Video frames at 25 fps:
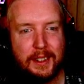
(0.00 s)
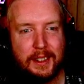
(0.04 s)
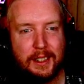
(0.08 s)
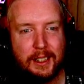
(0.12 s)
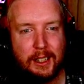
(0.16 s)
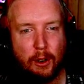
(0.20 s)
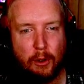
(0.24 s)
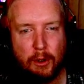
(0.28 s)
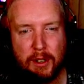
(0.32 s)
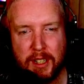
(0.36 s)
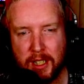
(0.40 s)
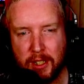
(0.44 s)

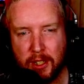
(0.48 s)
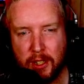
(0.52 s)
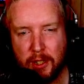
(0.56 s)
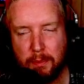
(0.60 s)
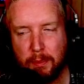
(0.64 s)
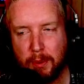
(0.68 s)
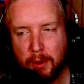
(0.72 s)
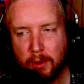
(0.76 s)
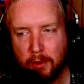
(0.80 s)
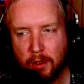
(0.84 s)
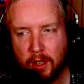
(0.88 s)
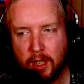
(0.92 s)
or is it just
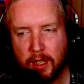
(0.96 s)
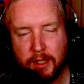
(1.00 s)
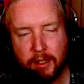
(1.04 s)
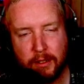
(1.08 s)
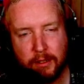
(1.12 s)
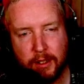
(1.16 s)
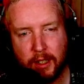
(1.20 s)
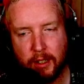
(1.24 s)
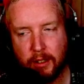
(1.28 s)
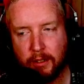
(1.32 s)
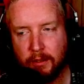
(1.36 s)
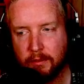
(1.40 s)
pure? I don't
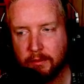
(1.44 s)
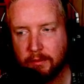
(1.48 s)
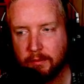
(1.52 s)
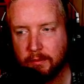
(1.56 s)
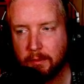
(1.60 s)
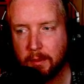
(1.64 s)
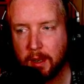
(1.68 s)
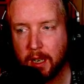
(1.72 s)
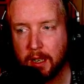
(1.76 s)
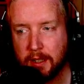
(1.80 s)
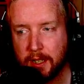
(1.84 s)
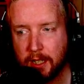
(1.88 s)
know.
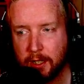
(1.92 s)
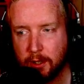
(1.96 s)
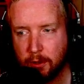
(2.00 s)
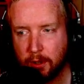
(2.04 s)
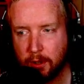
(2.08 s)
May I send you a